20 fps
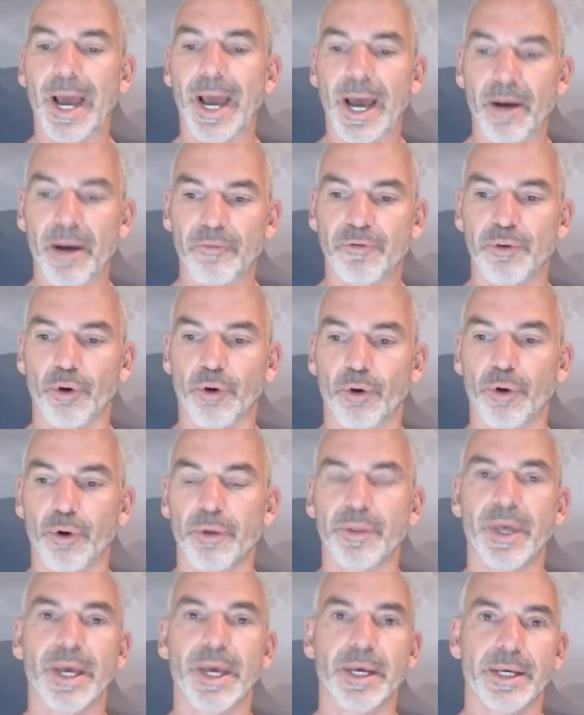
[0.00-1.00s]
after
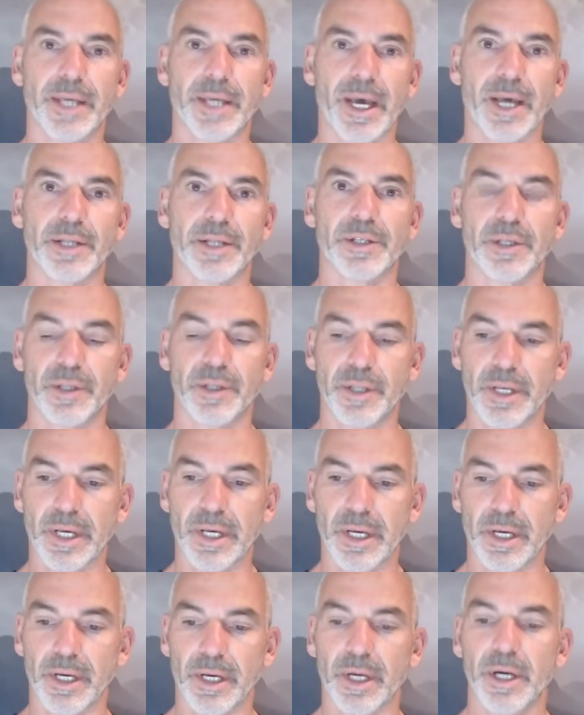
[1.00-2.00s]
they get
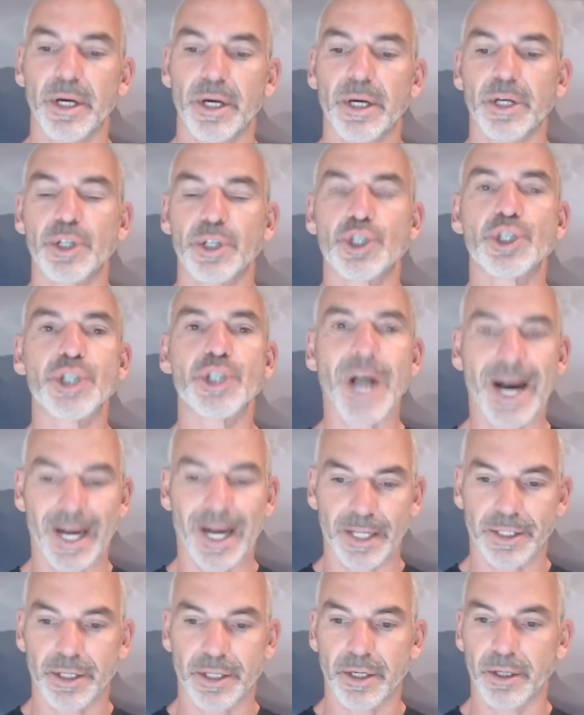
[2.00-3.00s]
the
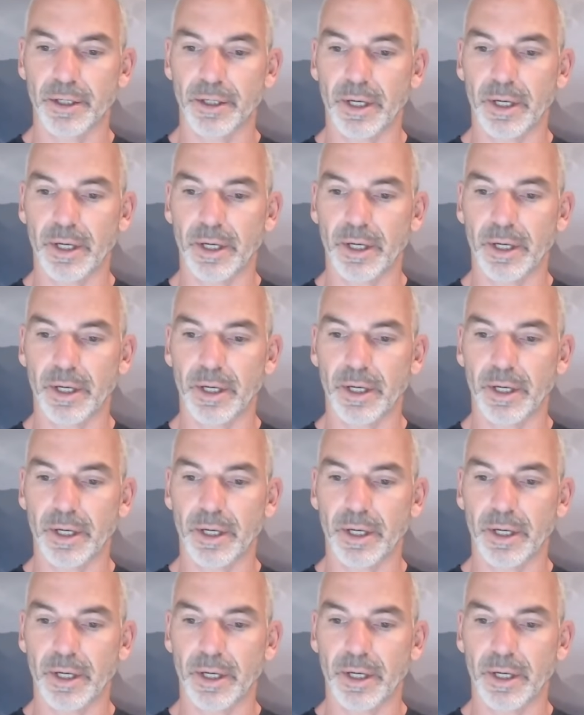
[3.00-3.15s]
shot,